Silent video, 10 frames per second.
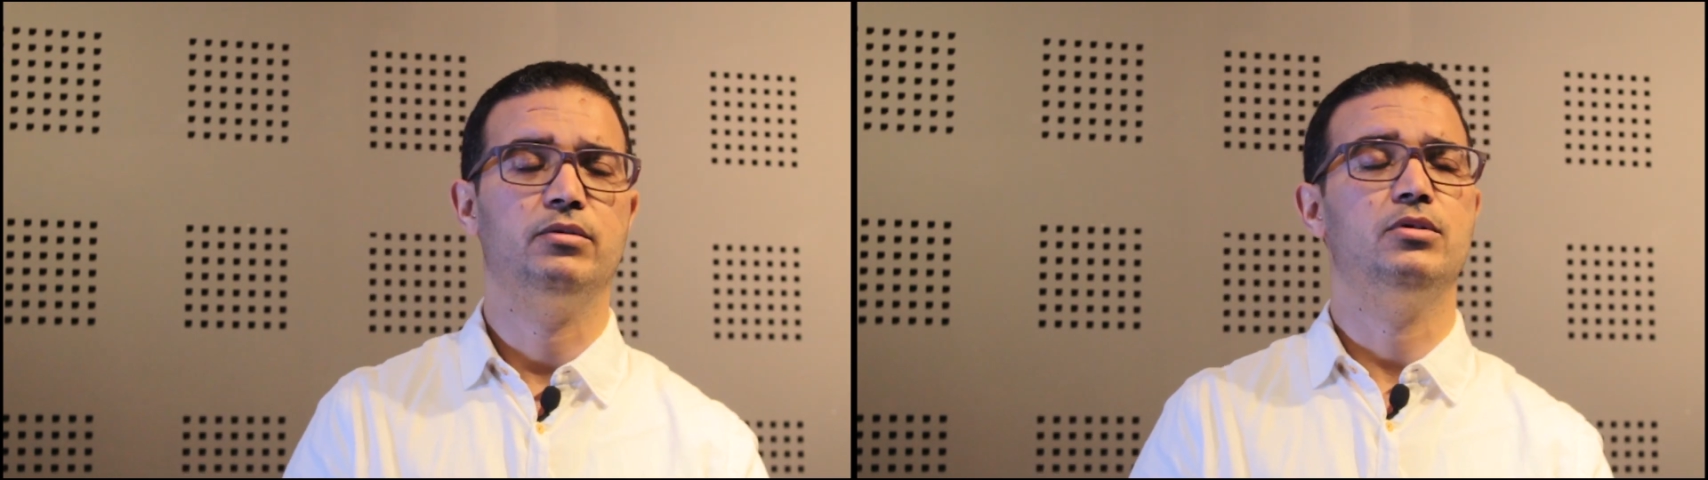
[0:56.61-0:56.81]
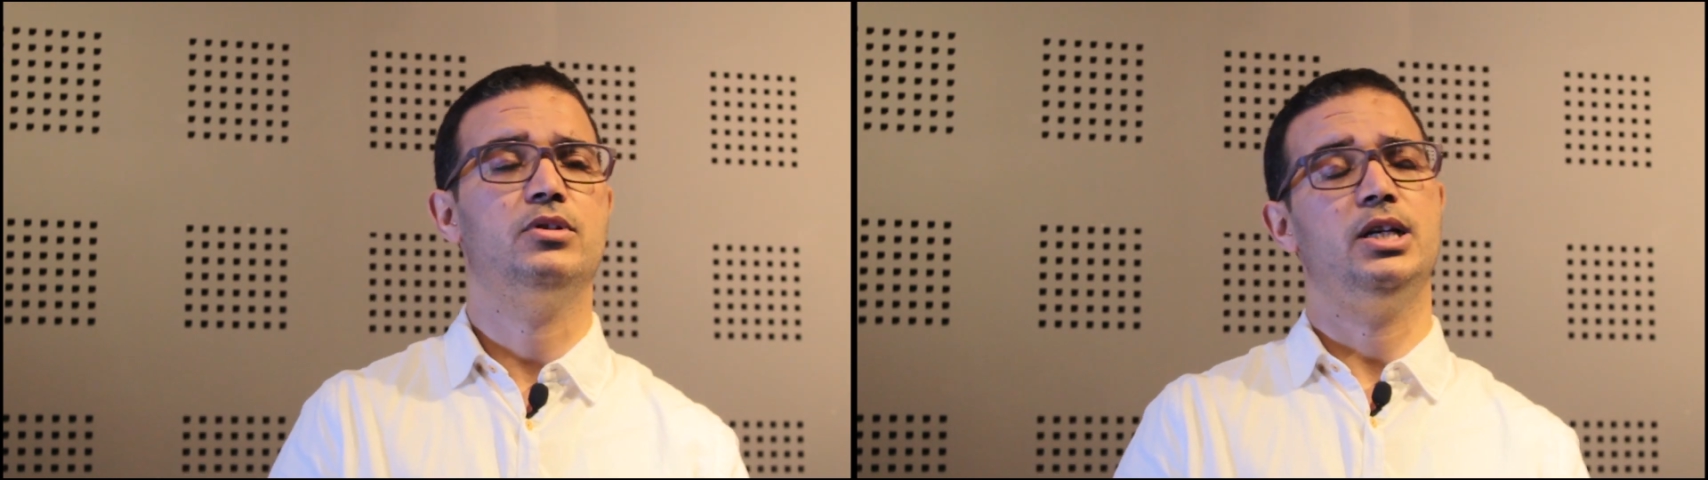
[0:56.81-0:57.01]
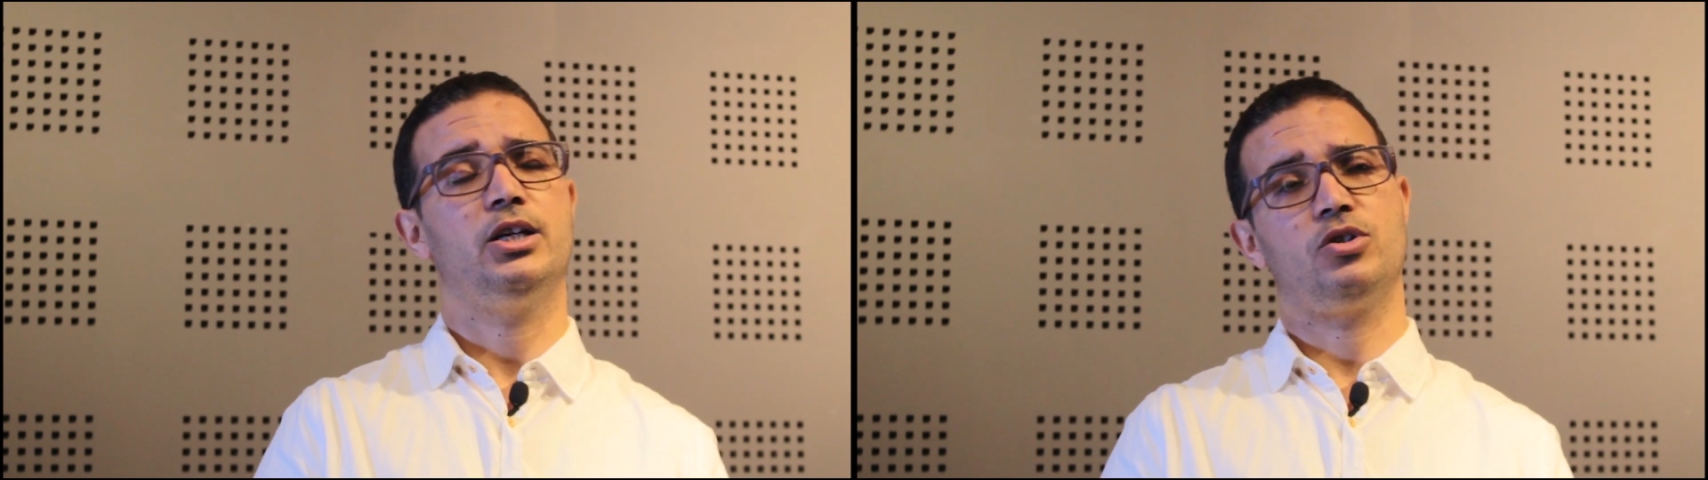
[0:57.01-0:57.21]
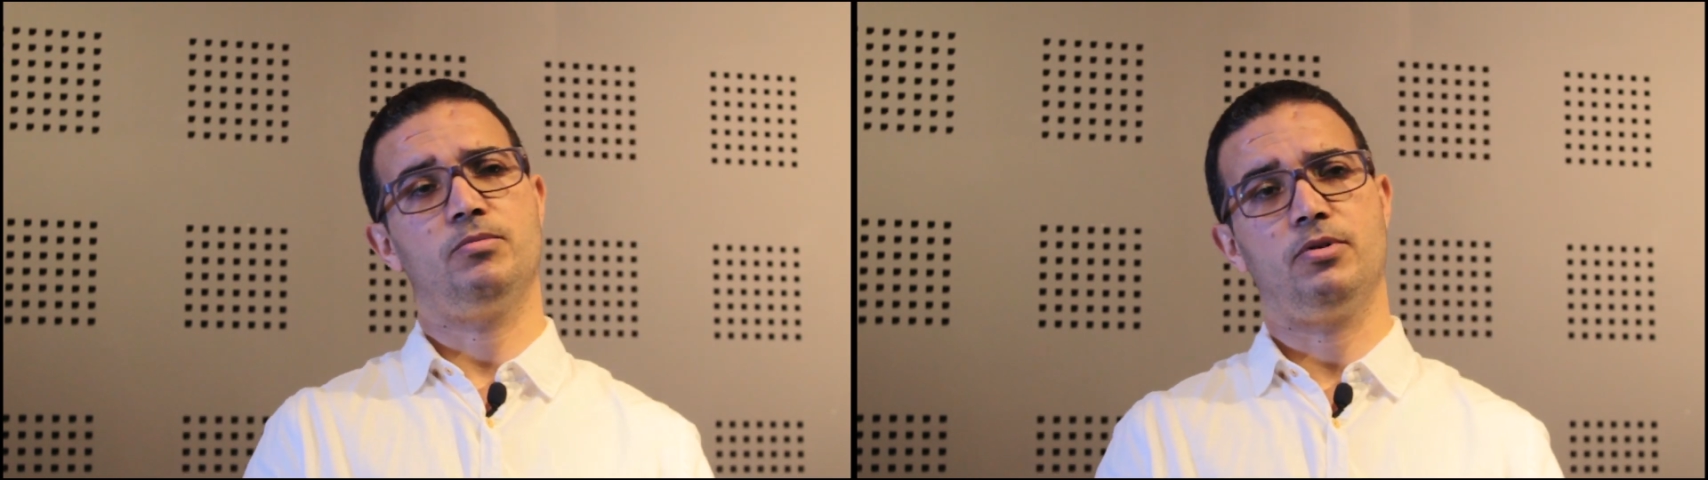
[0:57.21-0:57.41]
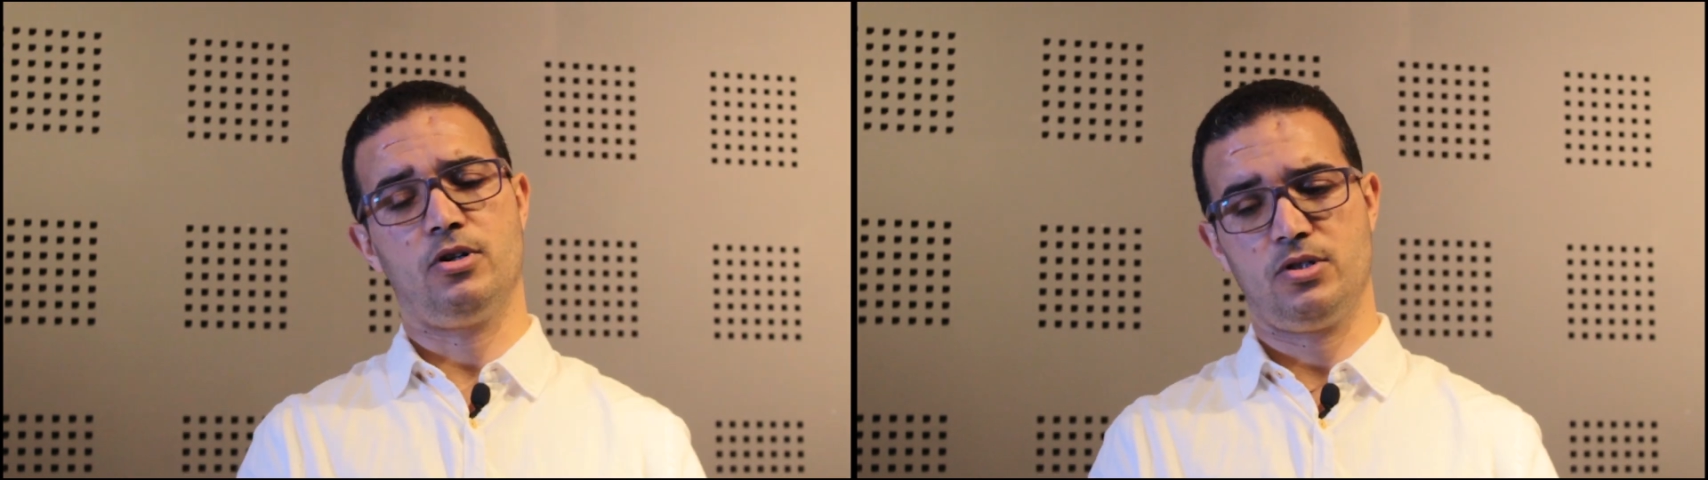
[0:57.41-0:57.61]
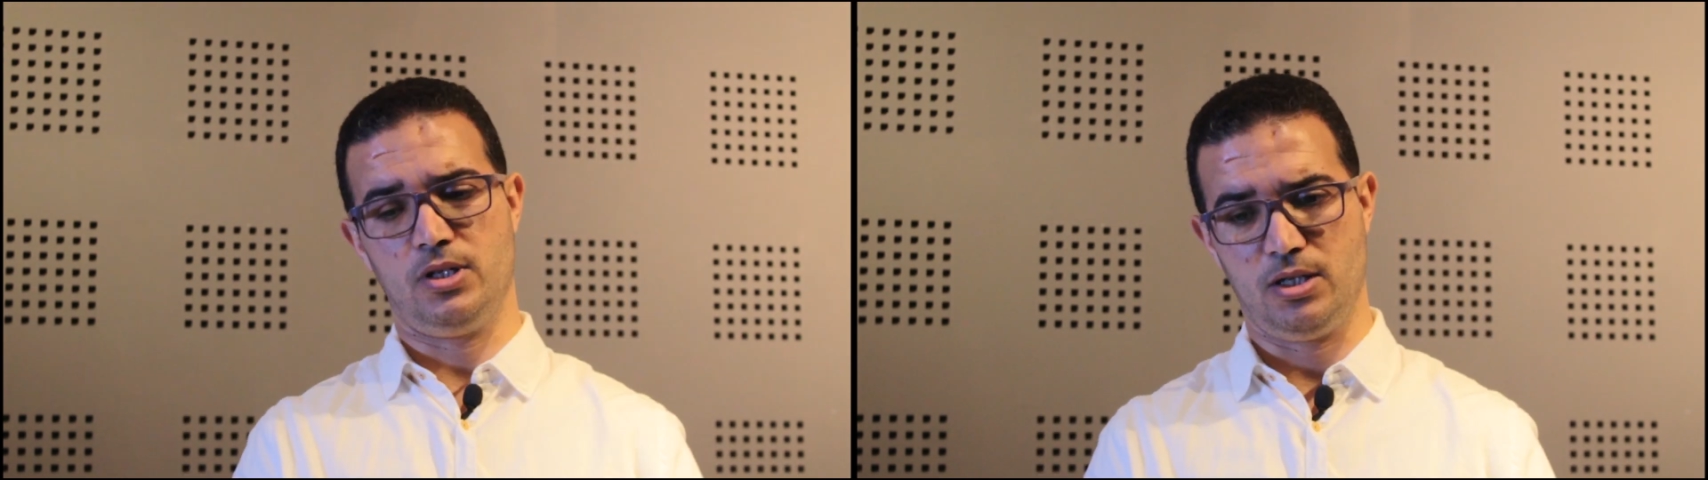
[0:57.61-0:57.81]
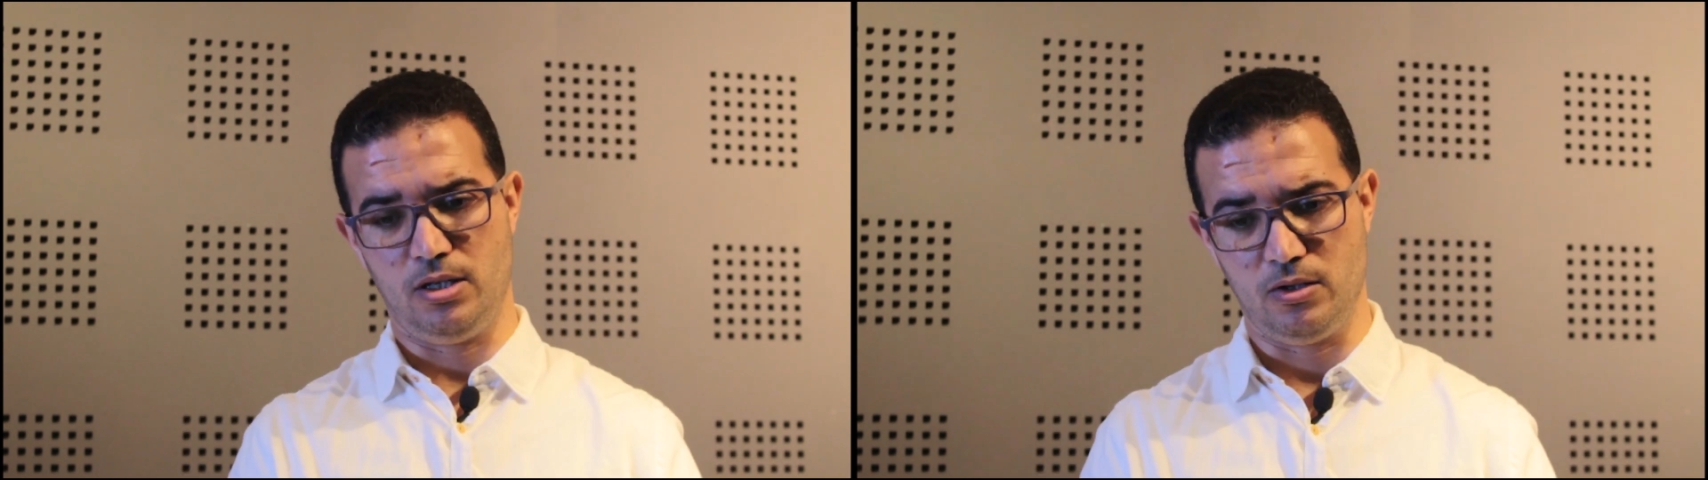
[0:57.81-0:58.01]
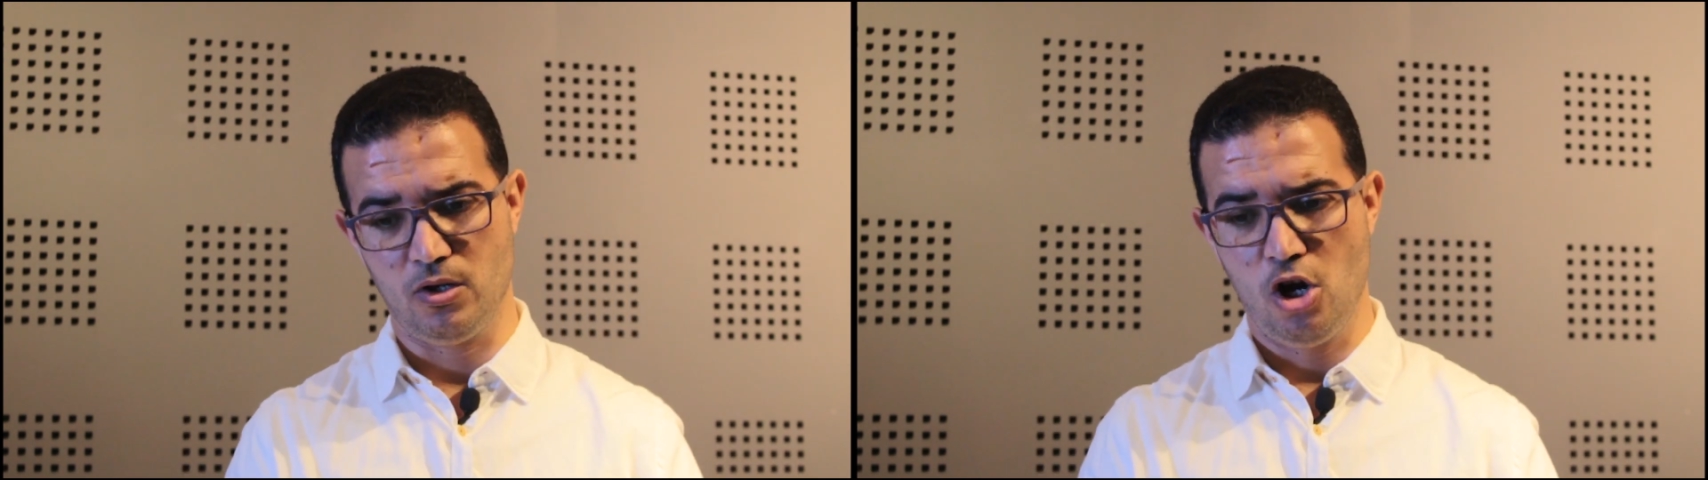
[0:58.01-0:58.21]
of the selection
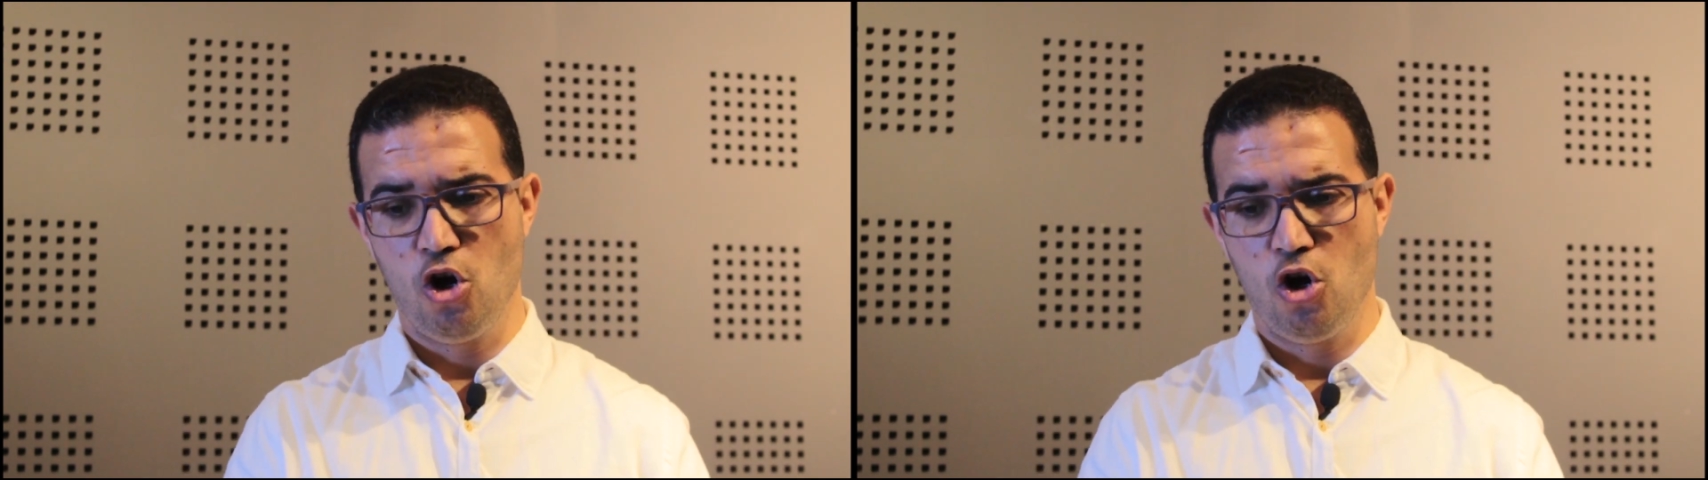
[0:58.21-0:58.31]
processes